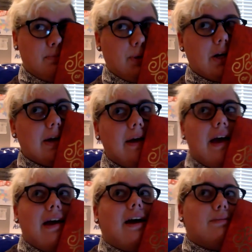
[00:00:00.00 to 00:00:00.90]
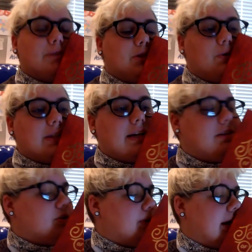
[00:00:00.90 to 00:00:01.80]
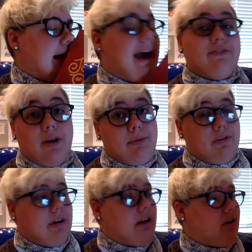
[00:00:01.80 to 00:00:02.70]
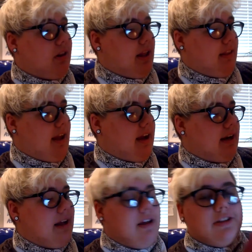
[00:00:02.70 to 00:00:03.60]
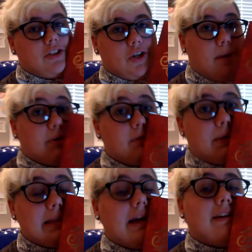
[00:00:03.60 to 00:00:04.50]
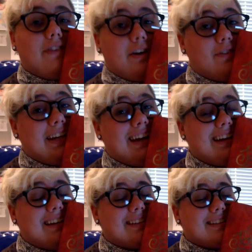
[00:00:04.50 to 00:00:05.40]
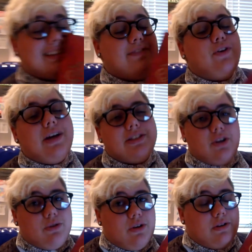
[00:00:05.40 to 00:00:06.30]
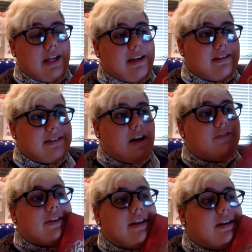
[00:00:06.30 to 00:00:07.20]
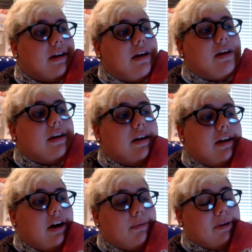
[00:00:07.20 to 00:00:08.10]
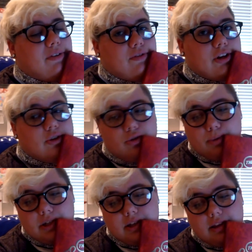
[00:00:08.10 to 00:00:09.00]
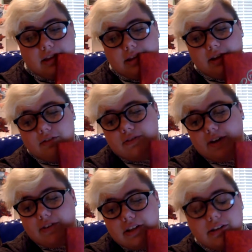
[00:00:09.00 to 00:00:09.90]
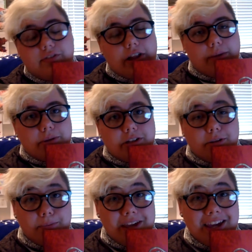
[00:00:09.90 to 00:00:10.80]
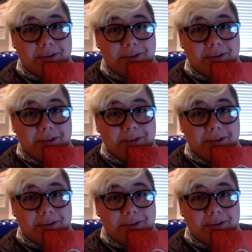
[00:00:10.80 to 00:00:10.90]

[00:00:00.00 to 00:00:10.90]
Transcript: book I'm so excited to read it after I'm done reading Girl Online the scrapbook of my life Alfie Deyes if you guys don't know like is Elfie are my favorite YouTubers. I think they have definitely developed into being